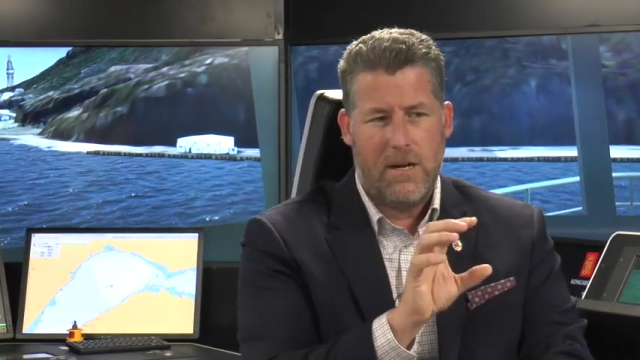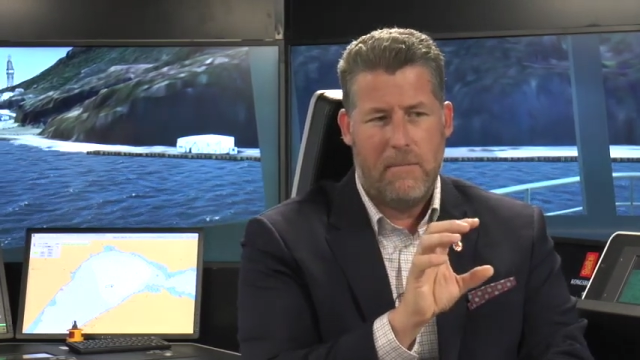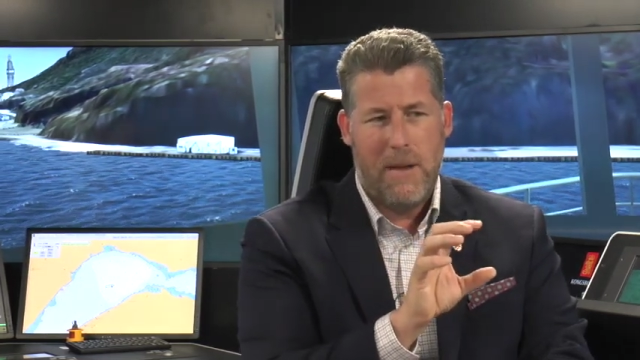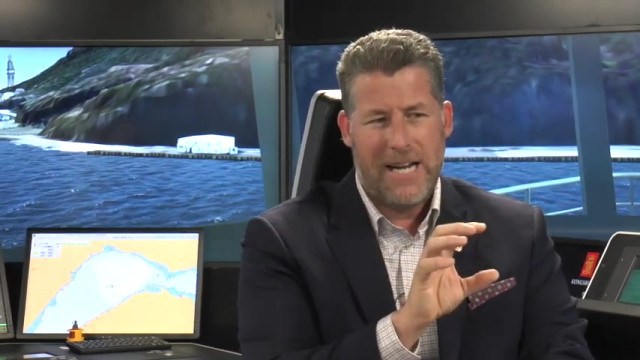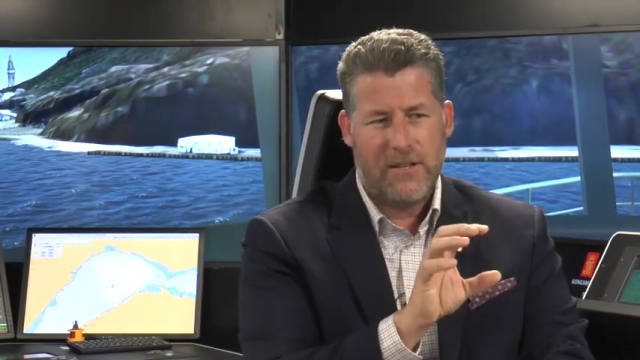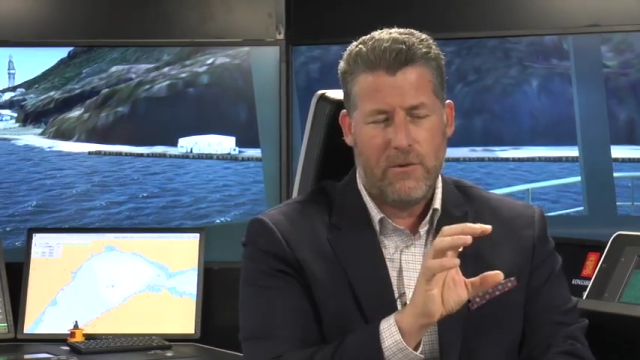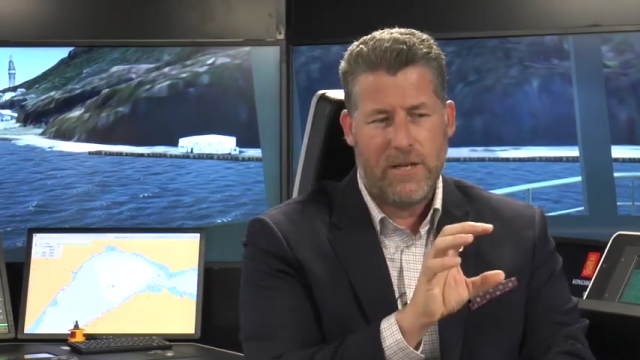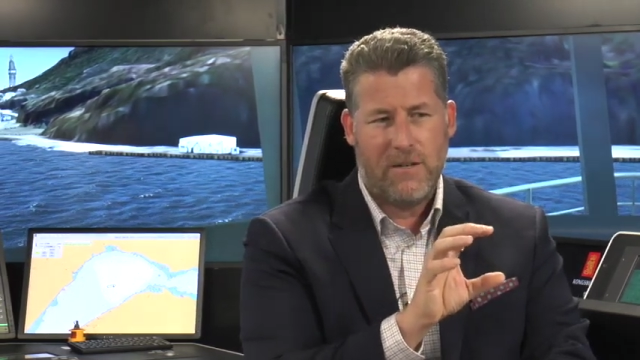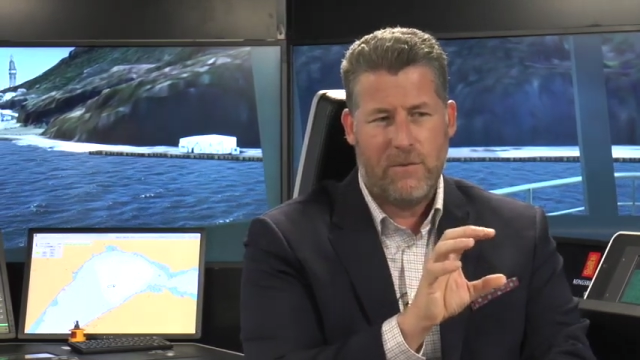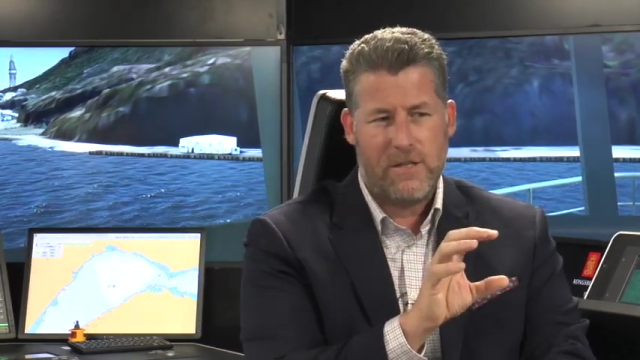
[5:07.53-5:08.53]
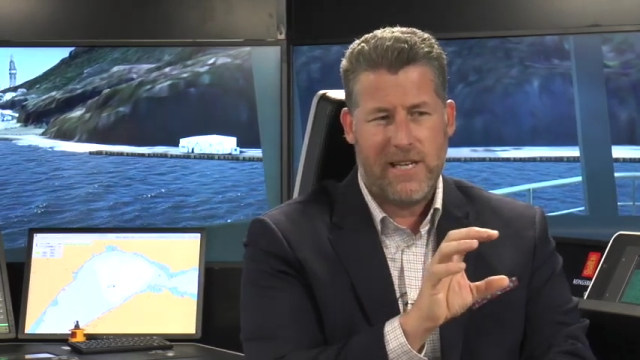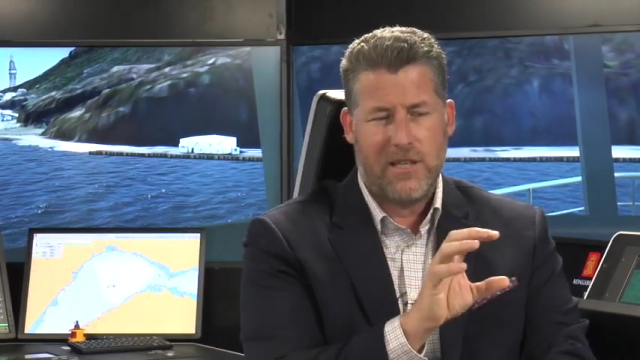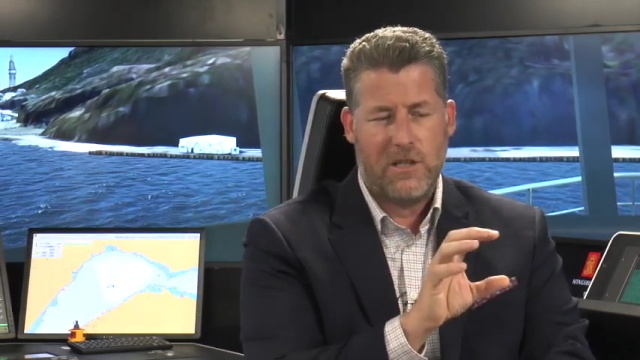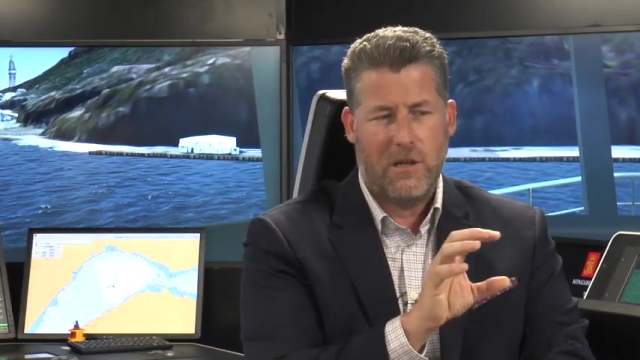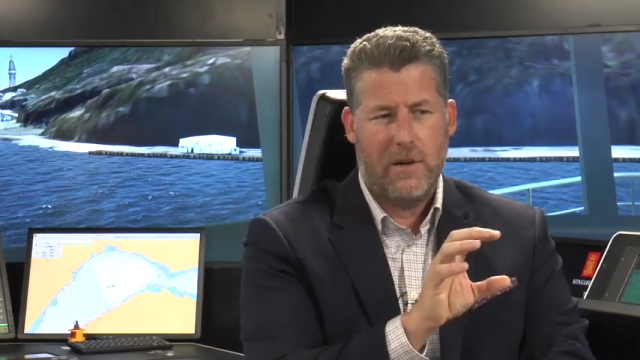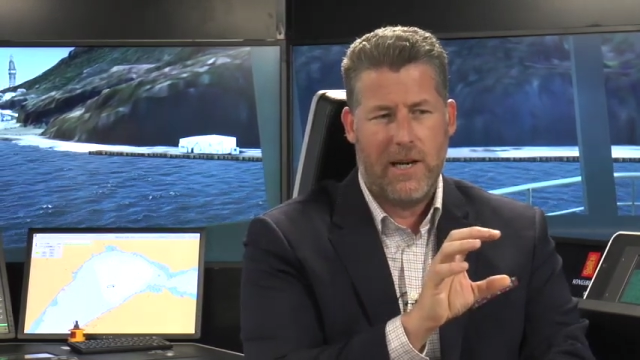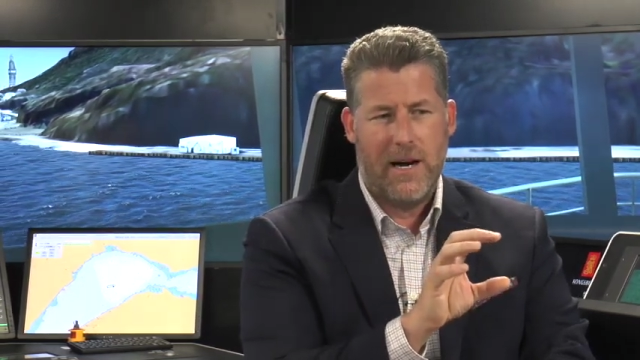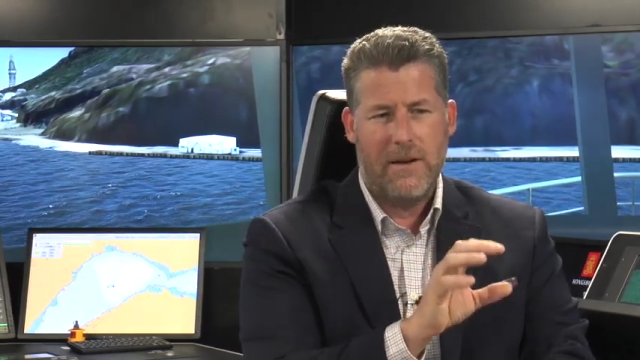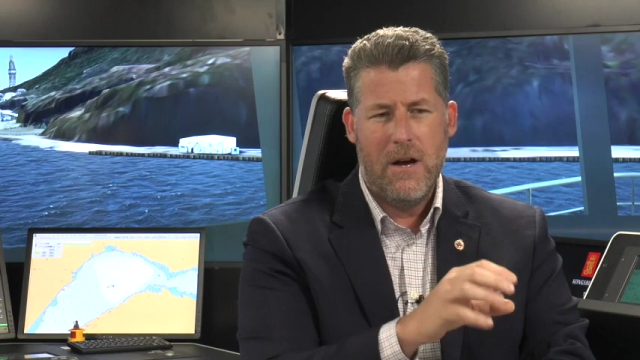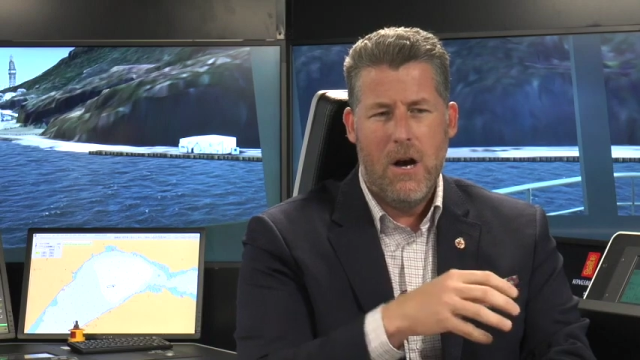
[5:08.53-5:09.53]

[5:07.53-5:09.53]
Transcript: monitoring of what's actually going on,